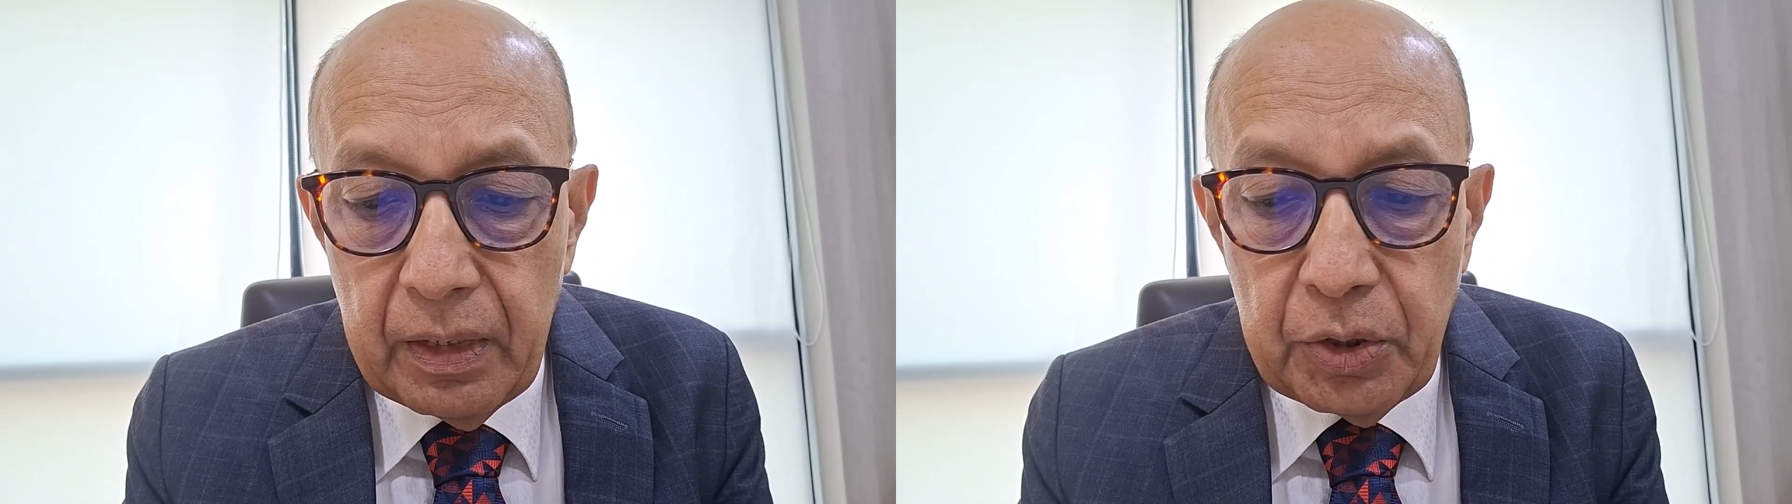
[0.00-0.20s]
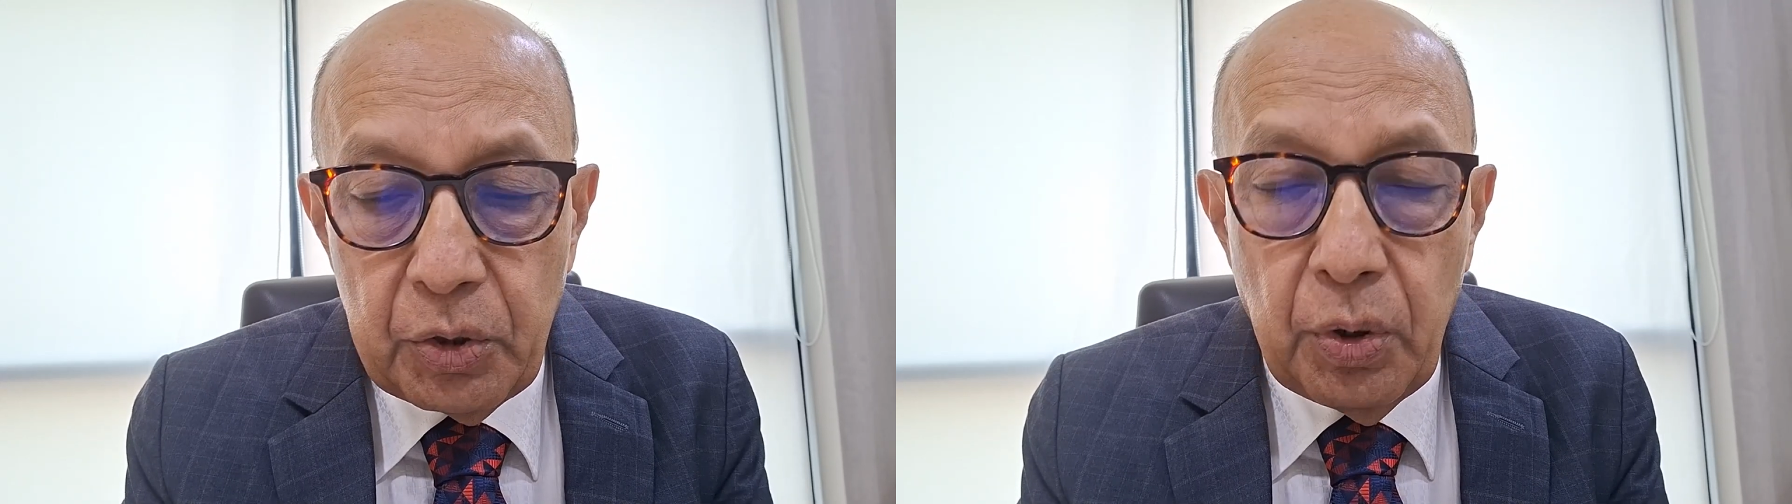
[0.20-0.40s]

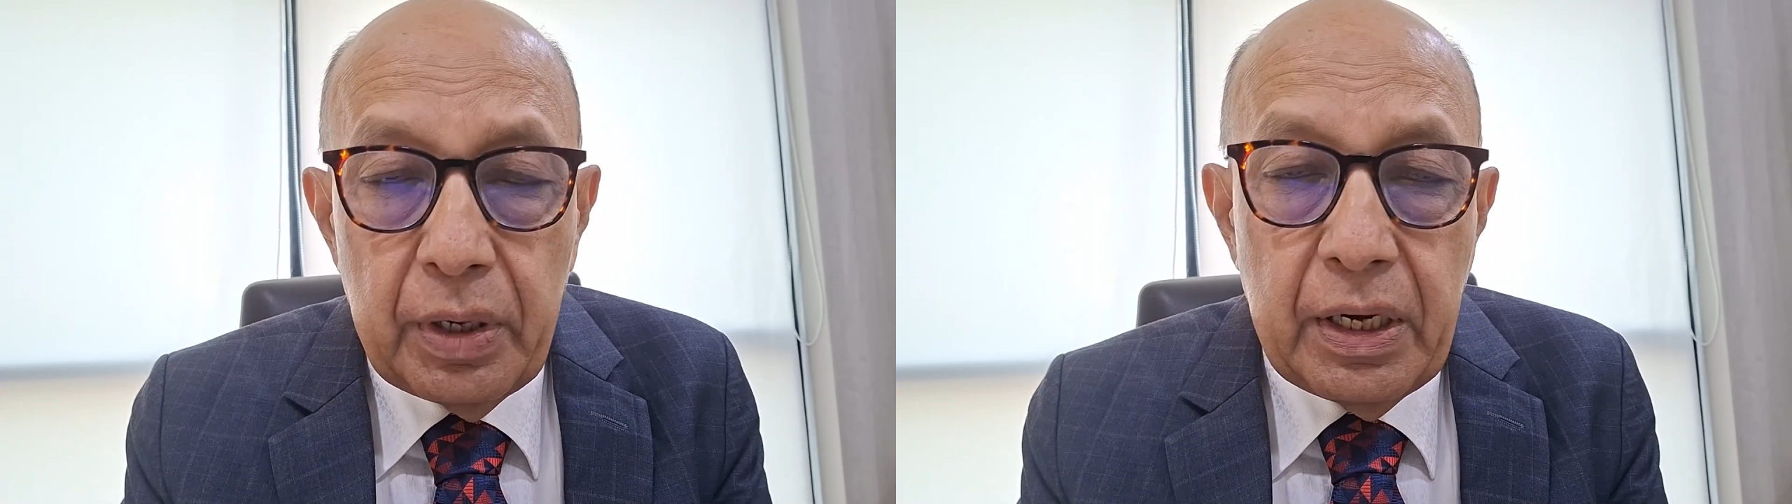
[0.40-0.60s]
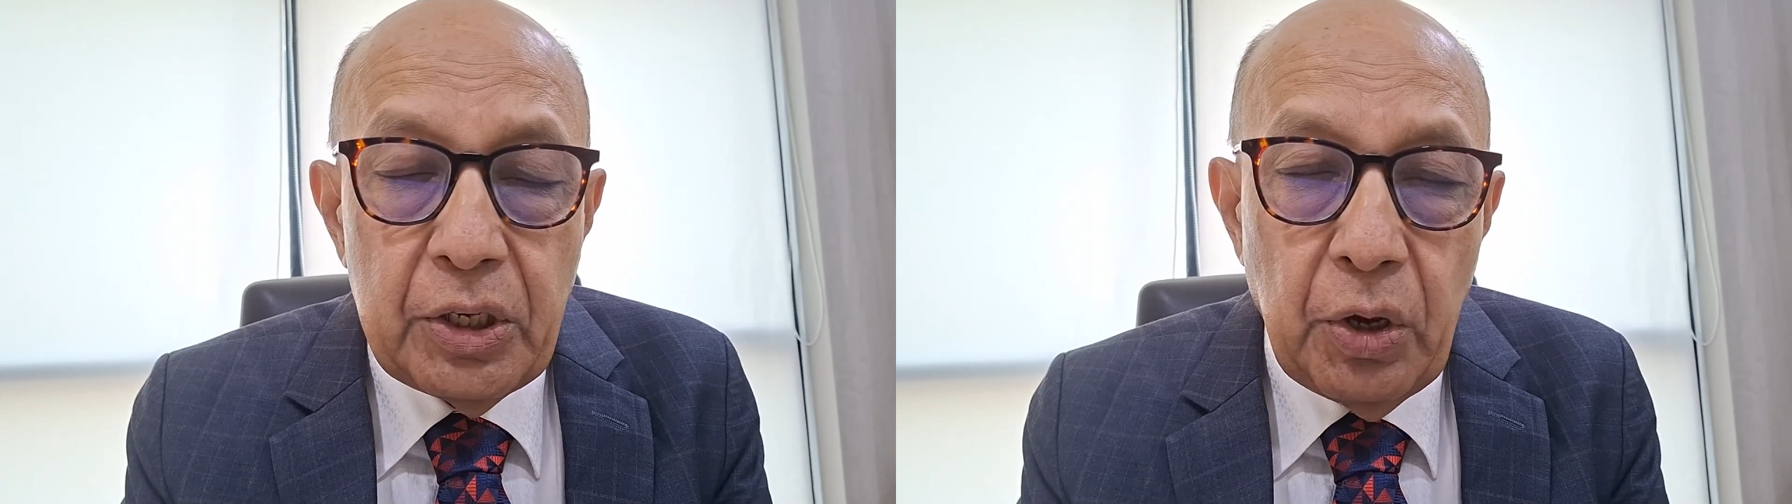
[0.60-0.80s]
So
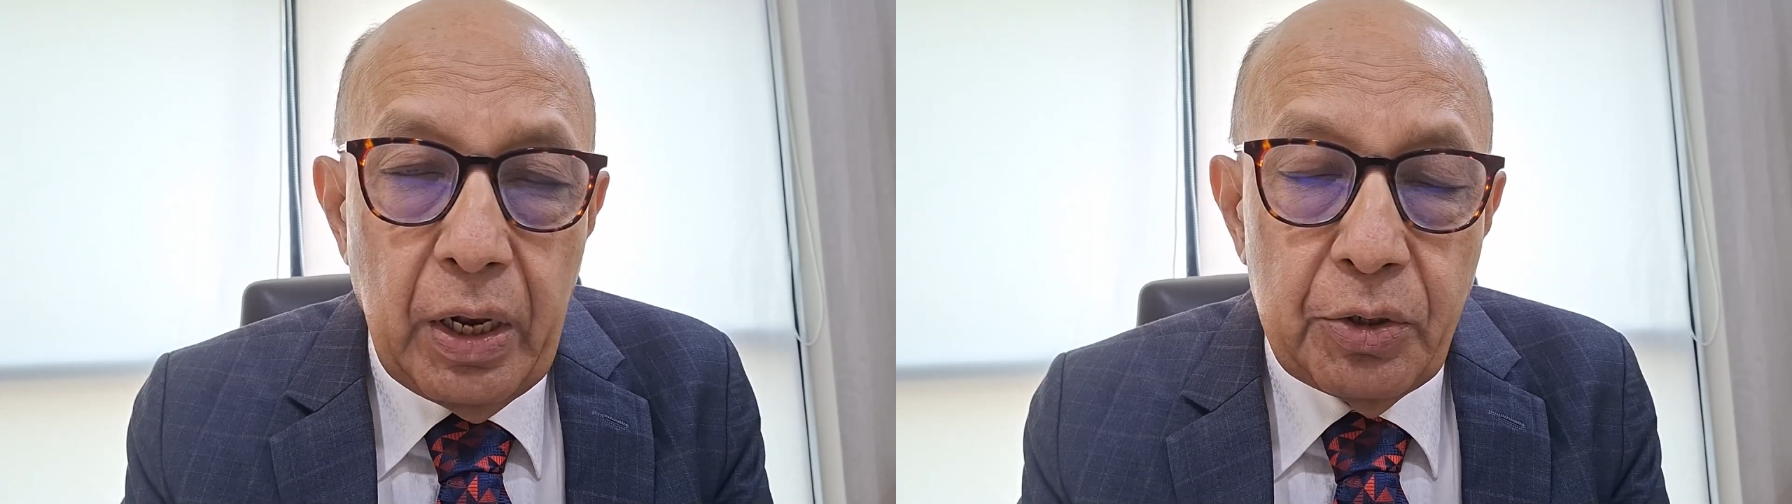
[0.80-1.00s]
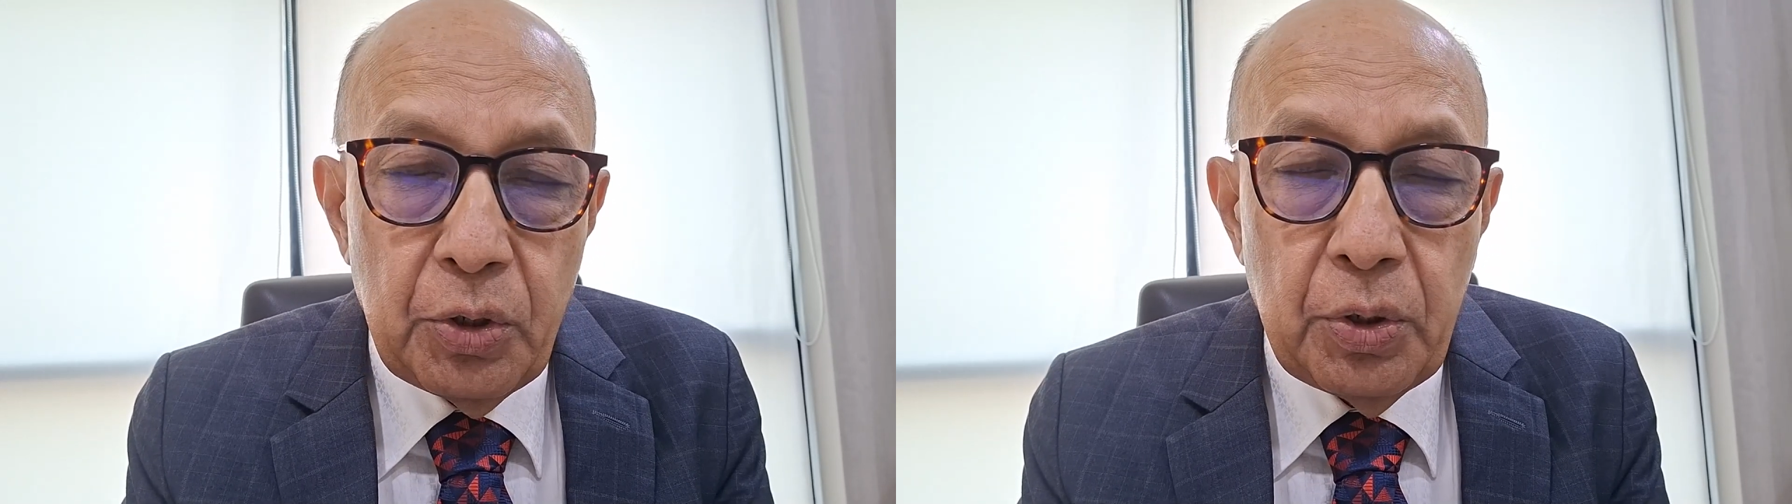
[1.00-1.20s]
it is
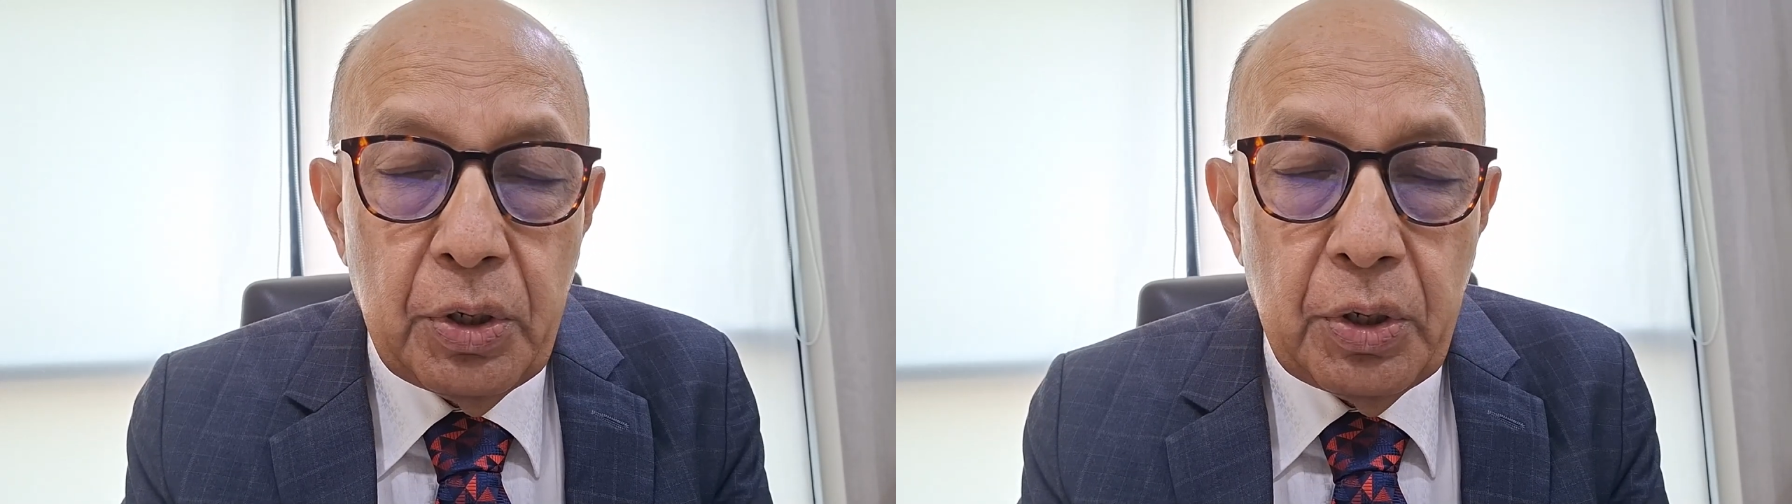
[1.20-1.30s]
also